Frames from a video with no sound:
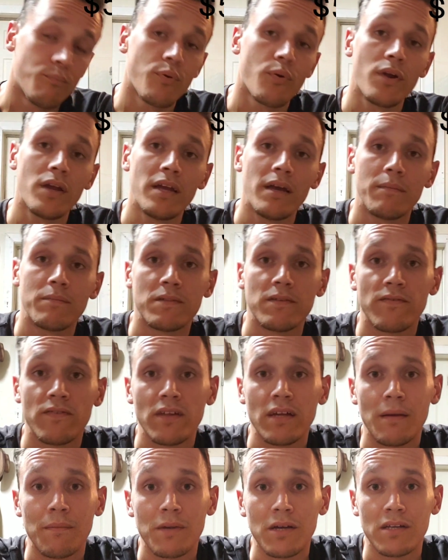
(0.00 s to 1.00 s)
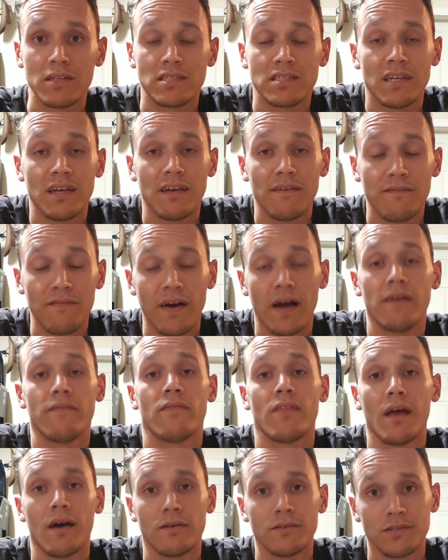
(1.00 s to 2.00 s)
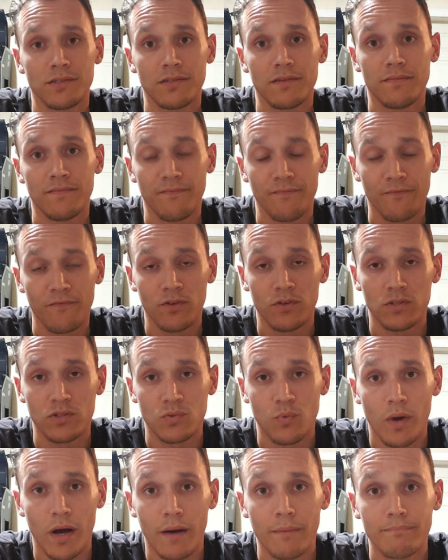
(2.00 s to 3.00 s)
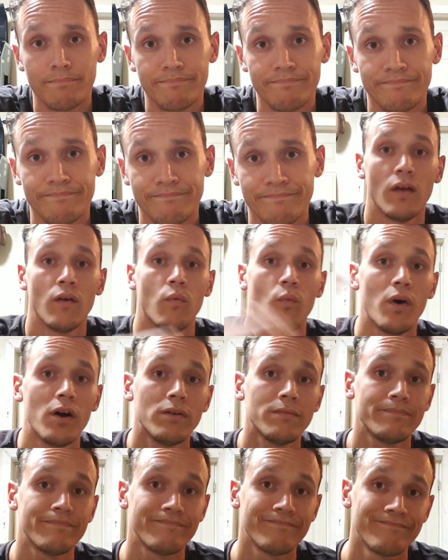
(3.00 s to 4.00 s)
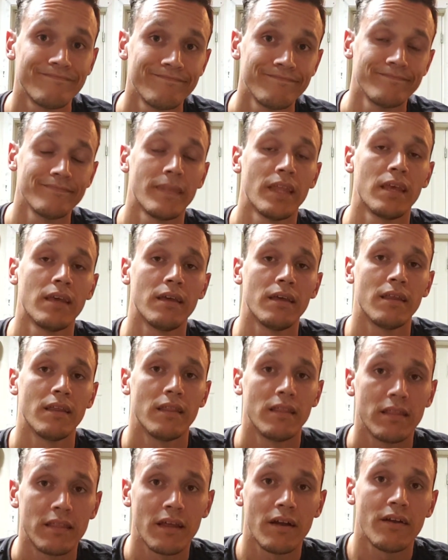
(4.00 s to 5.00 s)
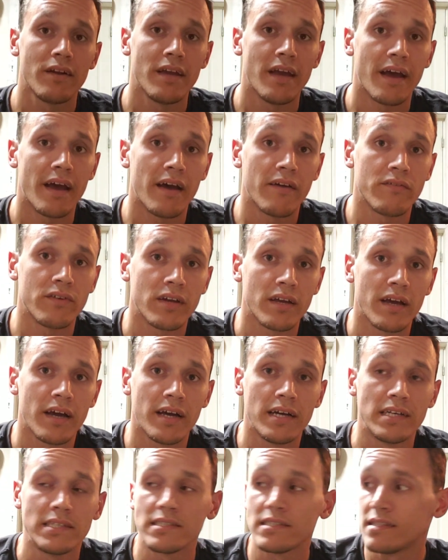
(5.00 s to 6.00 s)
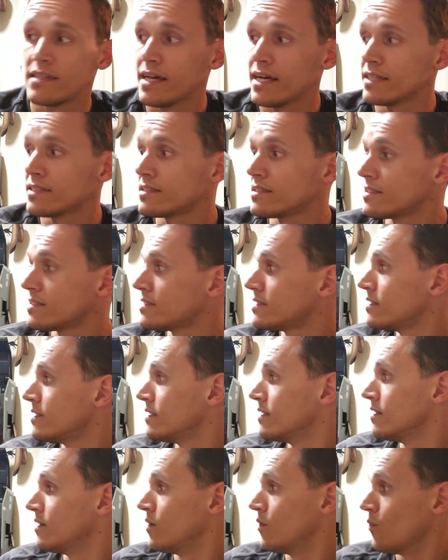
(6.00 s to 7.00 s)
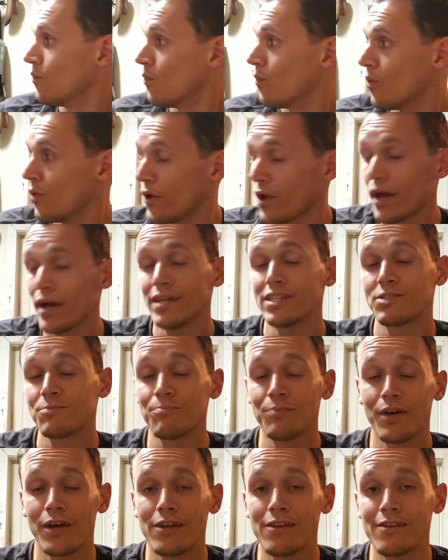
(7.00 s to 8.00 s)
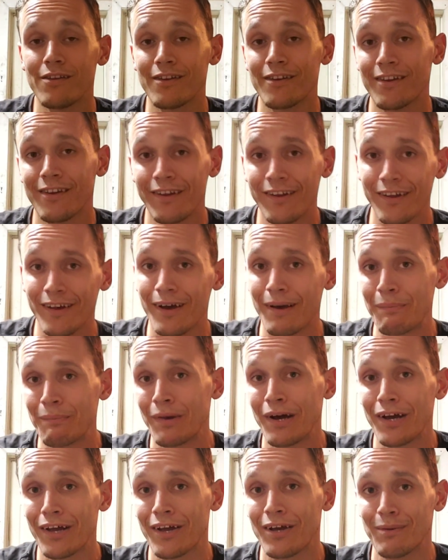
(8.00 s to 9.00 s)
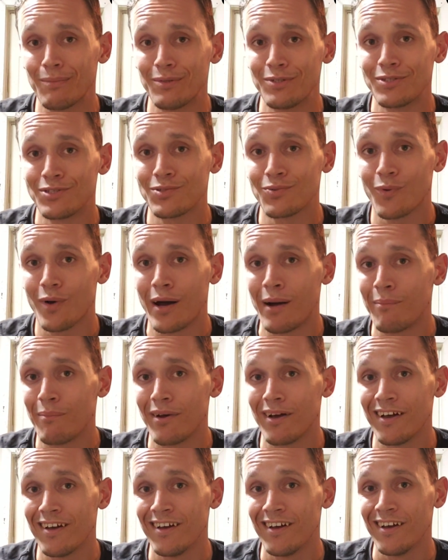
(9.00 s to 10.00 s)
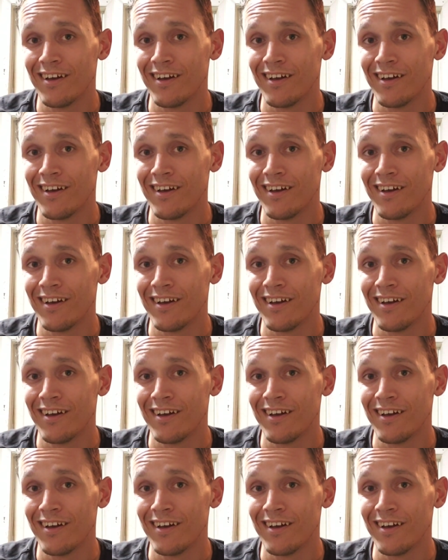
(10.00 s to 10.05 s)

preemptively, I'm going to say $5,000 for the swap. Well, there you have it, guys. That's what I spent on my Cummins swap.